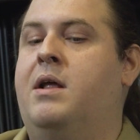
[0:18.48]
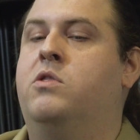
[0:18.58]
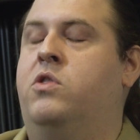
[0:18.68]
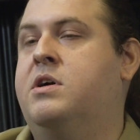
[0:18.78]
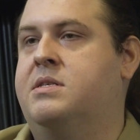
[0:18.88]

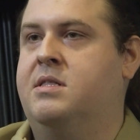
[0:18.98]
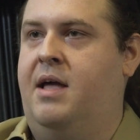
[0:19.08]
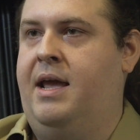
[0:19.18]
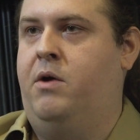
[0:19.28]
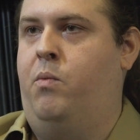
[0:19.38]
it looks
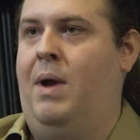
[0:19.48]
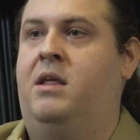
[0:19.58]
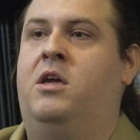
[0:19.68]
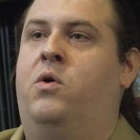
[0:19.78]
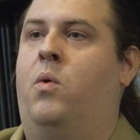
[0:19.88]
like
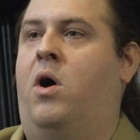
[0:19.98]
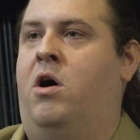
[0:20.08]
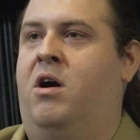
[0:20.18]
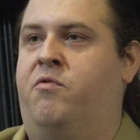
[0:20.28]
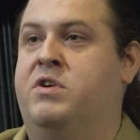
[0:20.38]
when you
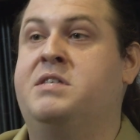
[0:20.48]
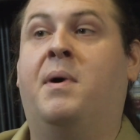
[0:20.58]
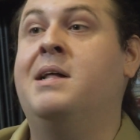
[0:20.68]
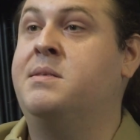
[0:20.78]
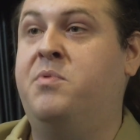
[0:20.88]
are
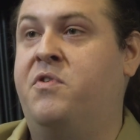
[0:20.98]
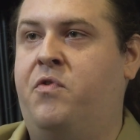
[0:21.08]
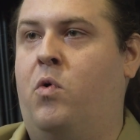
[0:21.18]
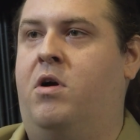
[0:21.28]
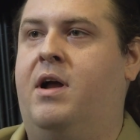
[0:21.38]
responsible
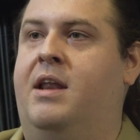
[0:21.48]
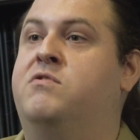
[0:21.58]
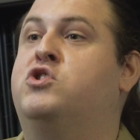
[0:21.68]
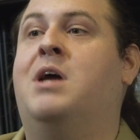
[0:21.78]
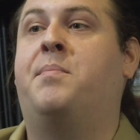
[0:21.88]
for kind
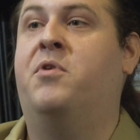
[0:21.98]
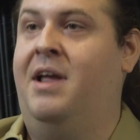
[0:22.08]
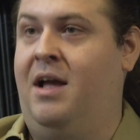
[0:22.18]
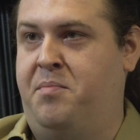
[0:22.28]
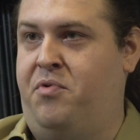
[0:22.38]
of
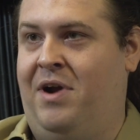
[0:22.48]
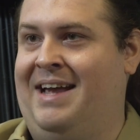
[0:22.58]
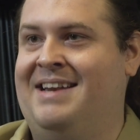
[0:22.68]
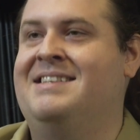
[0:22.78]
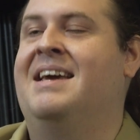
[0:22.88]
shepherding a
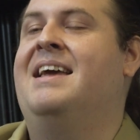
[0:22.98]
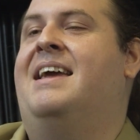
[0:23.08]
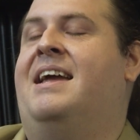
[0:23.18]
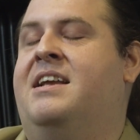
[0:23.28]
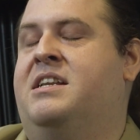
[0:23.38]
brand
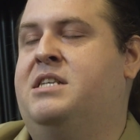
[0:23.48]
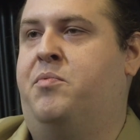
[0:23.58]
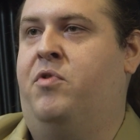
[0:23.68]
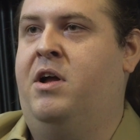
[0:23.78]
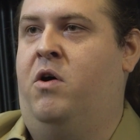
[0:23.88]
in
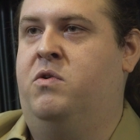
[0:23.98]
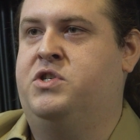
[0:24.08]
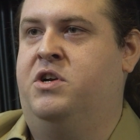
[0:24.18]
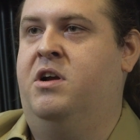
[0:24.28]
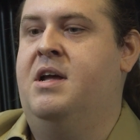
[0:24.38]
contemporary
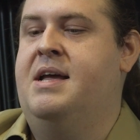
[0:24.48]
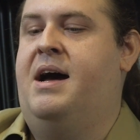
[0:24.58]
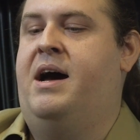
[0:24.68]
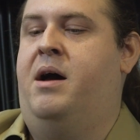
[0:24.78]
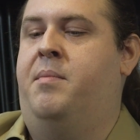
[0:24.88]
culture
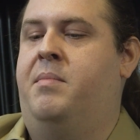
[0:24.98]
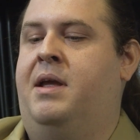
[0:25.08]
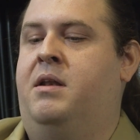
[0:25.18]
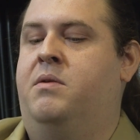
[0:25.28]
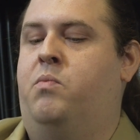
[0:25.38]

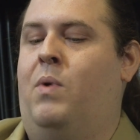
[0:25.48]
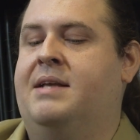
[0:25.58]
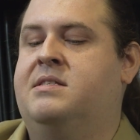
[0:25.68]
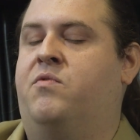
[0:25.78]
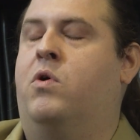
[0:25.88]
in
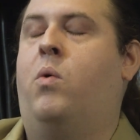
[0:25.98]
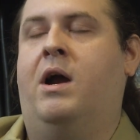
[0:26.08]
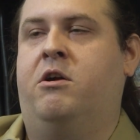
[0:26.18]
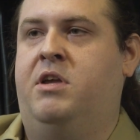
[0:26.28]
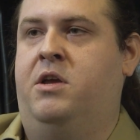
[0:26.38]
ways that
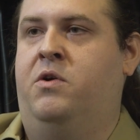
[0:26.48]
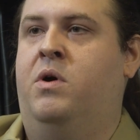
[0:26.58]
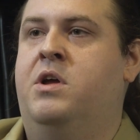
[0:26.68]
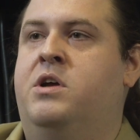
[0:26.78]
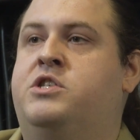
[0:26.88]
require you
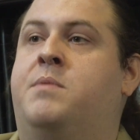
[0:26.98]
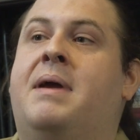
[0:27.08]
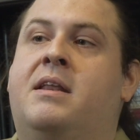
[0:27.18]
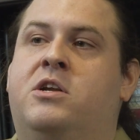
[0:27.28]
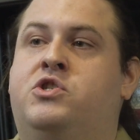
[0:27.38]
to
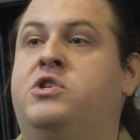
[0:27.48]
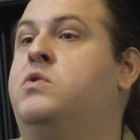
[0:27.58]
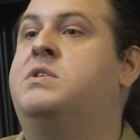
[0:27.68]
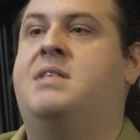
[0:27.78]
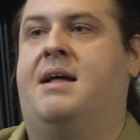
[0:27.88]
manage
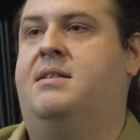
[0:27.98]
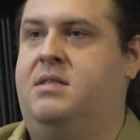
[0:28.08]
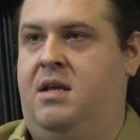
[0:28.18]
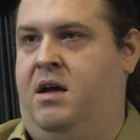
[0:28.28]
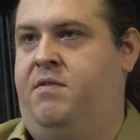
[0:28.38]
new
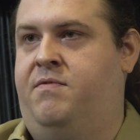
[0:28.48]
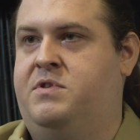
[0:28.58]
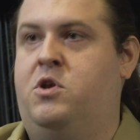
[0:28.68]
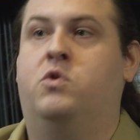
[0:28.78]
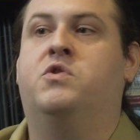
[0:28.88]
sets of
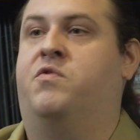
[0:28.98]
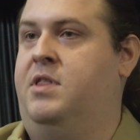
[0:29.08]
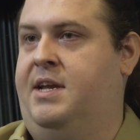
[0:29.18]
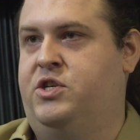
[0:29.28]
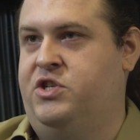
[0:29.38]
social
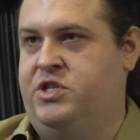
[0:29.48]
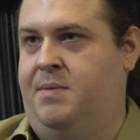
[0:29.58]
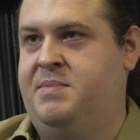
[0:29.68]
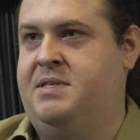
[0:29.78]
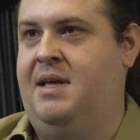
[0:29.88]

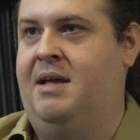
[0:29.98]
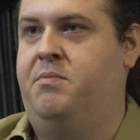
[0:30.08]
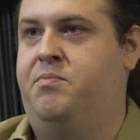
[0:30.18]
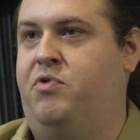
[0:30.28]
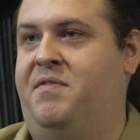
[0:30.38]
relationships
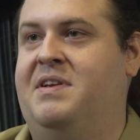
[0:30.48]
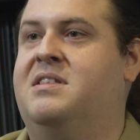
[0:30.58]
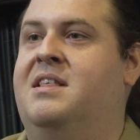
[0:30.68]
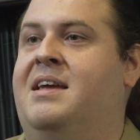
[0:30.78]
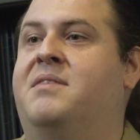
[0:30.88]
that
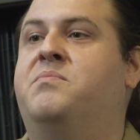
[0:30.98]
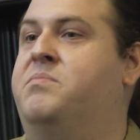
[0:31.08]
previously